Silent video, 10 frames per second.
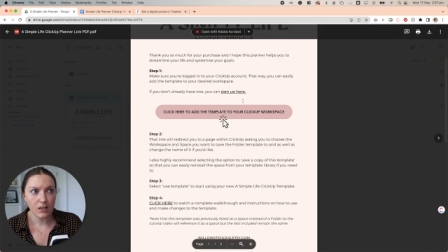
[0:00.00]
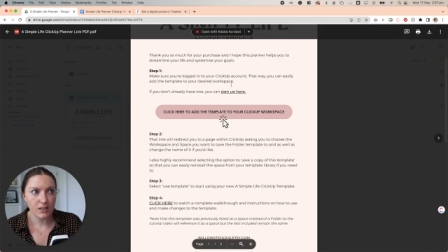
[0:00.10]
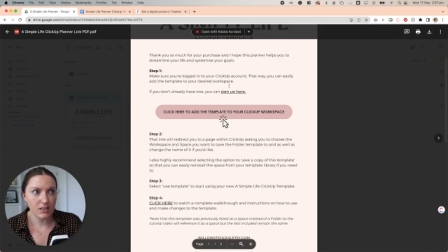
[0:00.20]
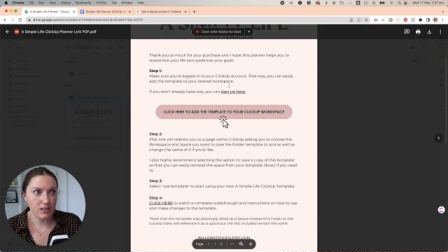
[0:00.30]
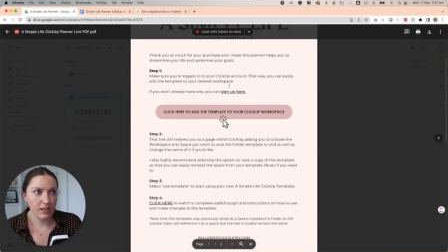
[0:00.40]

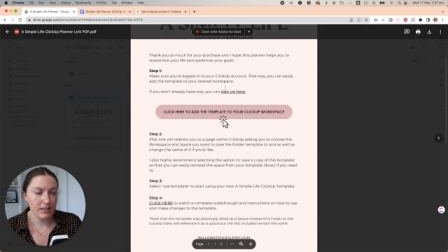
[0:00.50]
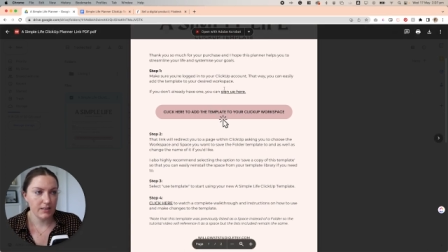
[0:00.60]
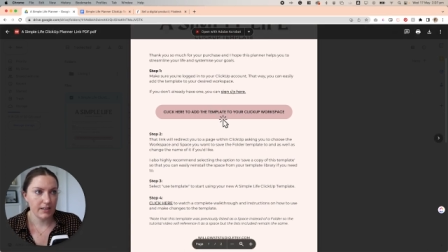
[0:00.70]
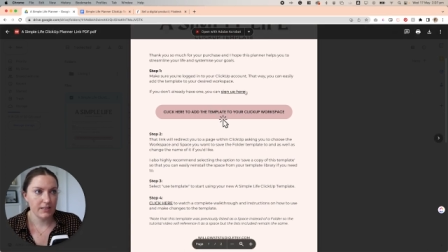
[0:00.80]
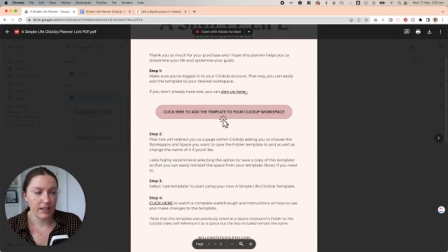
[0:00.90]
This is
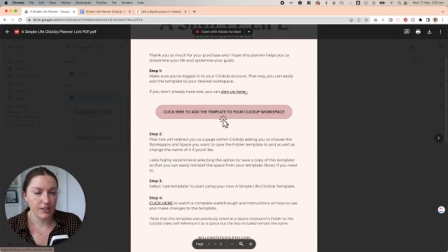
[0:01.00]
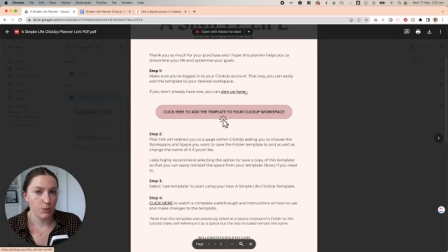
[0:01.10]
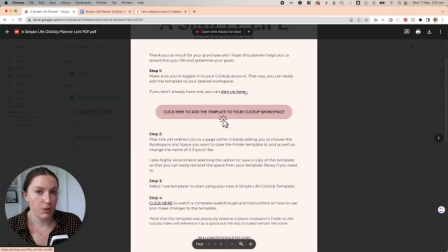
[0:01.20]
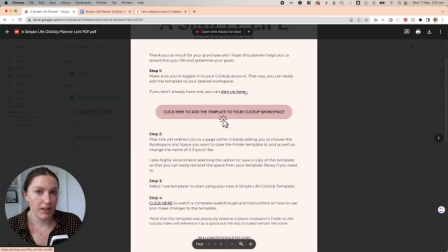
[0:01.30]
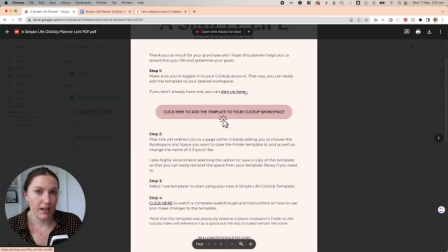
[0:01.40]
a section
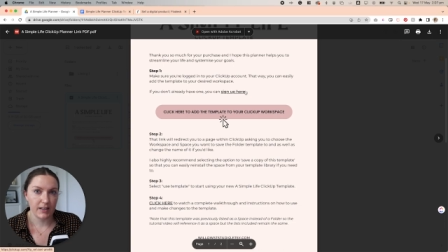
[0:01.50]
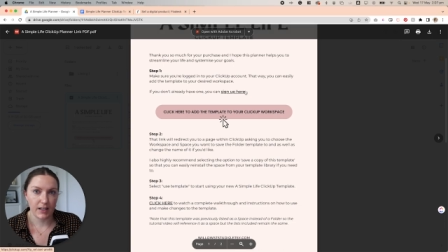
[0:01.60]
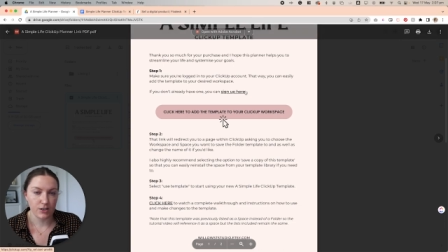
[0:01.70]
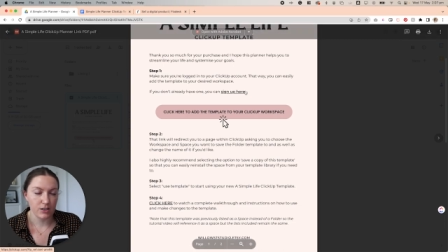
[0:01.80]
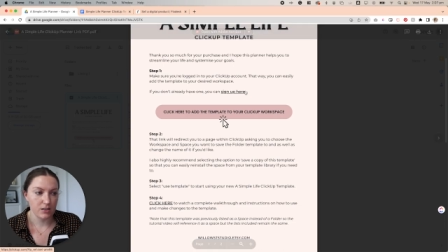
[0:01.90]
where they can
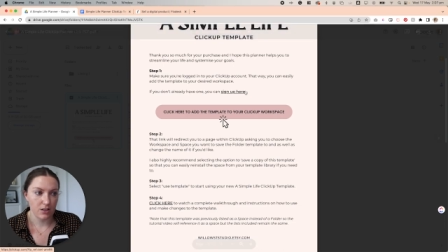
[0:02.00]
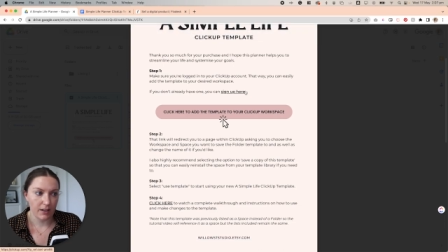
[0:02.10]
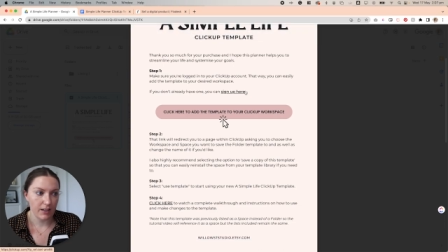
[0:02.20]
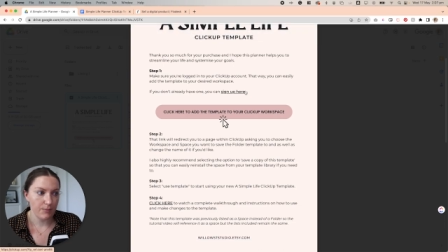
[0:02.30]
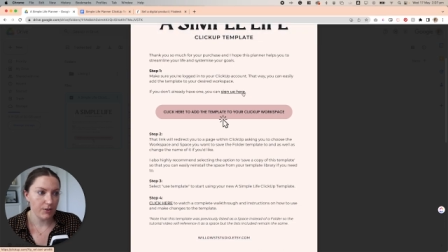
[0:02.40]
actually
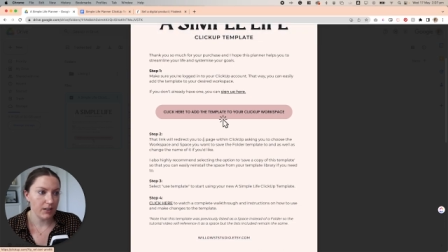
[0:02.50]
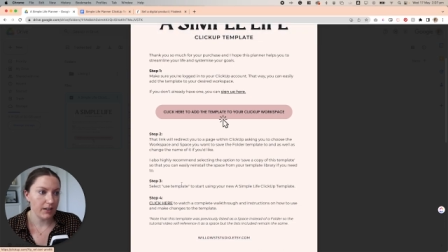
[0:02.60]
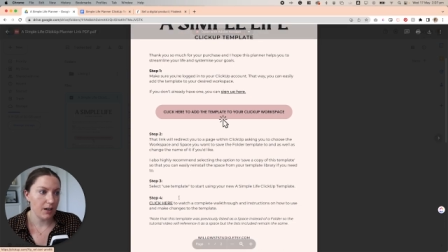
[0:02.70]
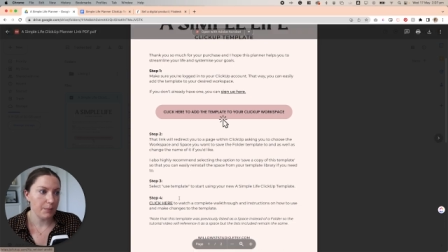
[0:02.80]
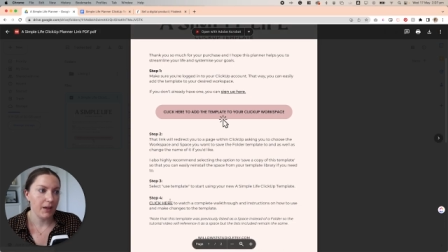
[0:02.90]
sign up for
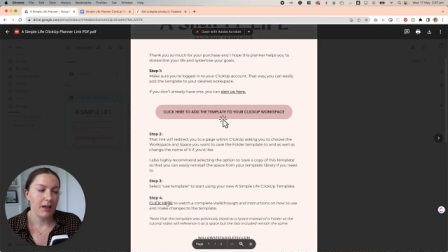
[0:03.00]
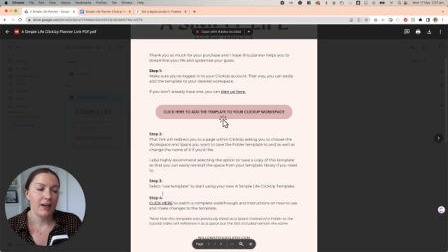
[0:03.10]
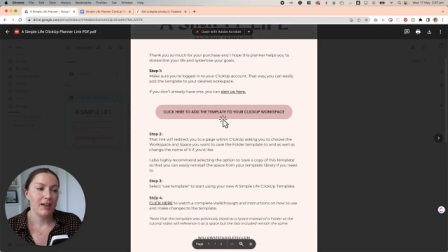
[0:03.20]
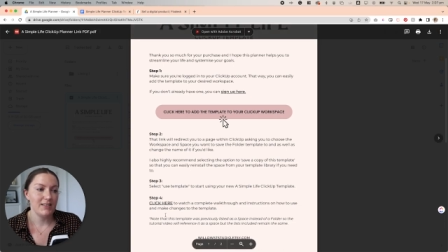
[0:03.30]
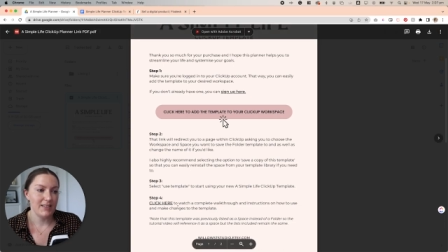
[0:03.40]
ClickUp
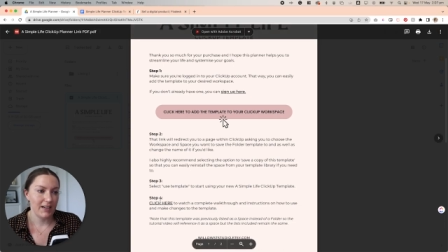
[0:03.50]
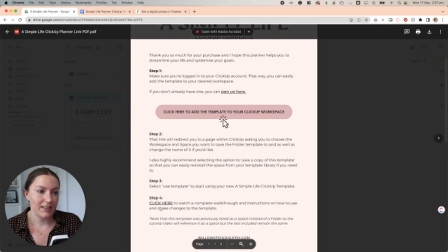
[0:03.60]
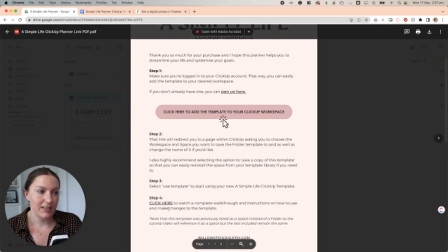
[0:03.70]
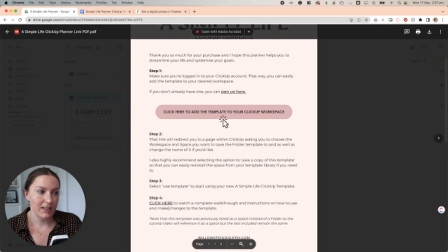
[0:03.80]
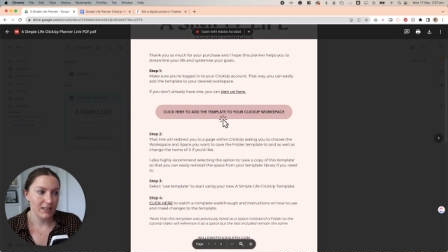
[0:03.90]
and down
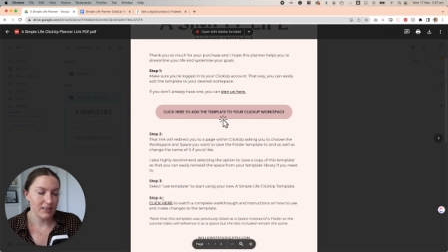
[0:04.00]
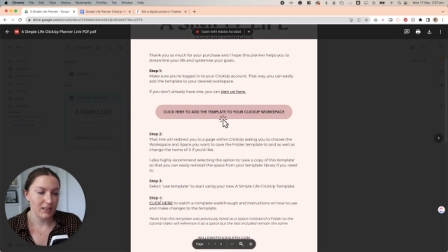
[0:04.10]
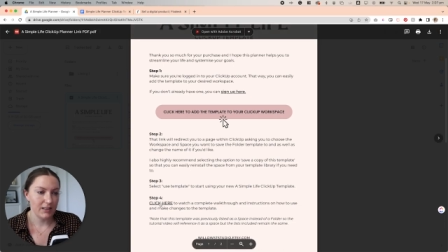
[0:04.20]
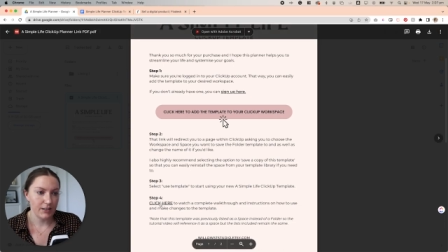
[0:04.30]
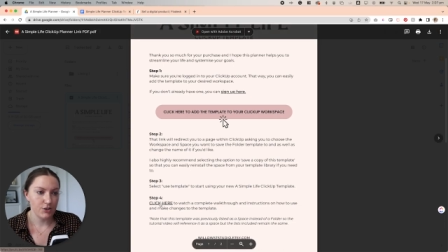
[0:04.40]
here is a
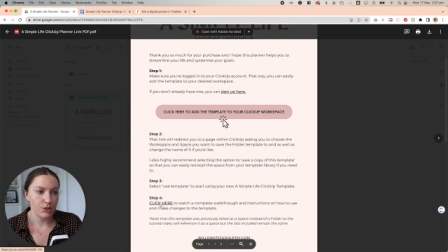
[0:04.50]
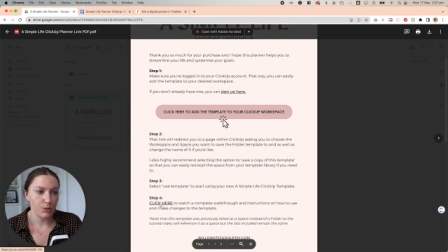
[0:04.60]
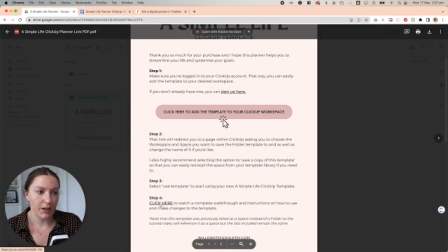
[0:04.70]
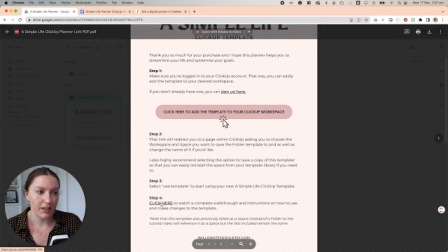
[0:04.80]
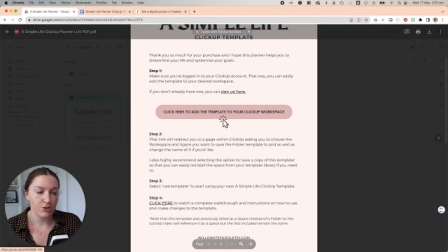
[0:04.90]
link to
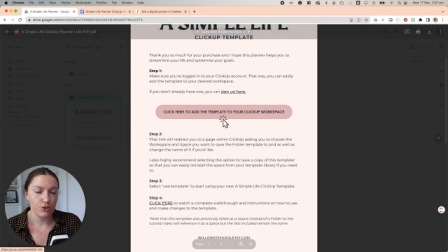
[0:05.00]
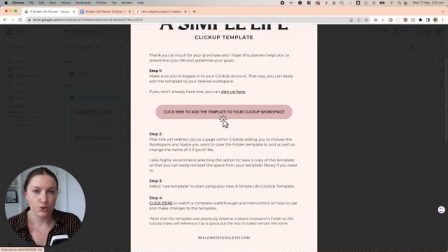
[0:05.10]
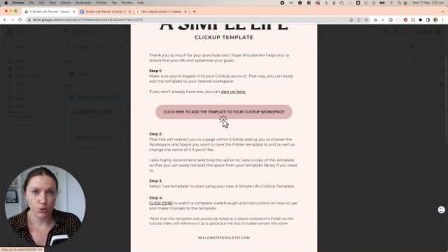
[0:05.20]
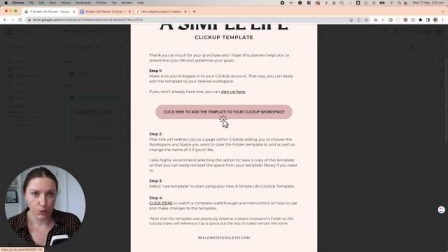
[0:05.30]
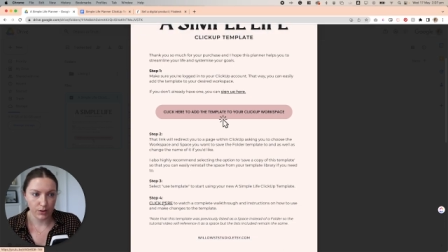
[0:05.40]
a
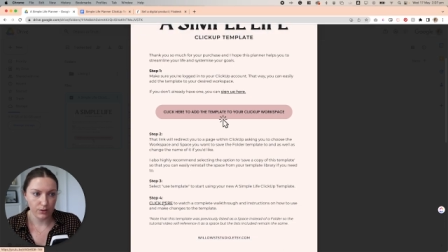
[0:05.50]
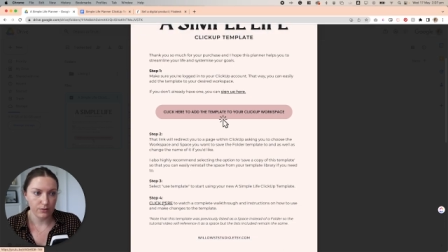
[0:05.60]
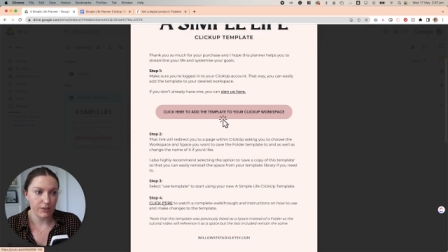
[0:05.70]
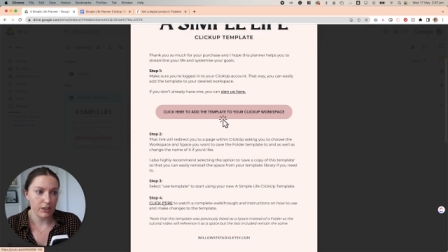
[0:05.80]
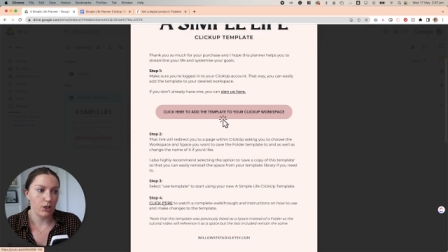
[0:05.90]
tutorial
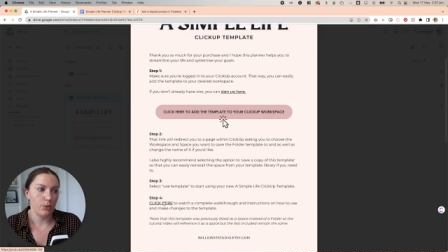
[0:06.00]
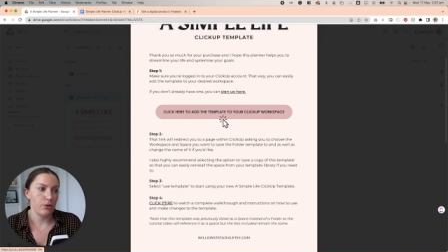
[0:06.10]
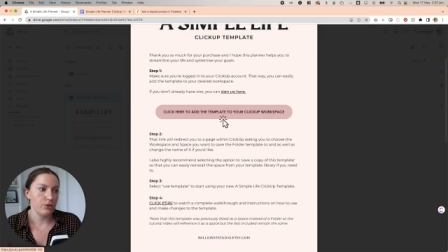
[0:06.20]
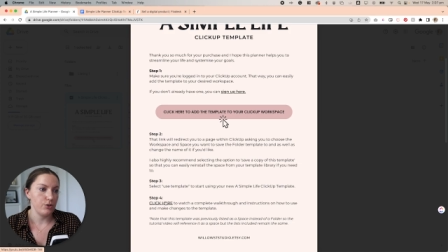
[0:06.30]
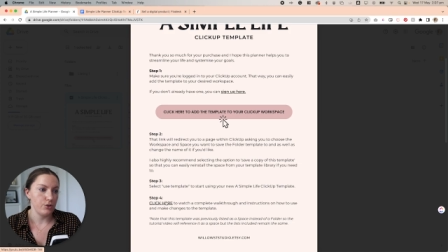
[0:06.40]
video
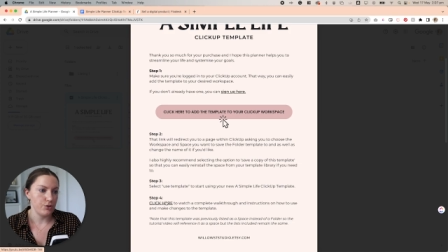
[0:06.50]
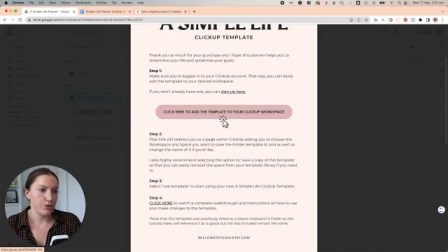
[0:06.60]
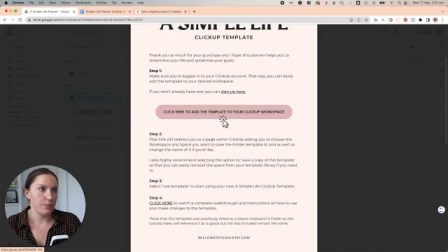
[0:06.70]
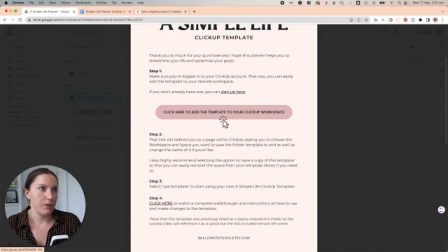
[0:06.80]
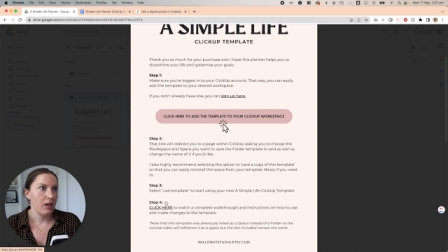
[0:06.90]
on
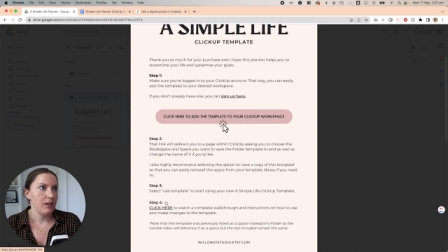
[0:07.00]
YouTube.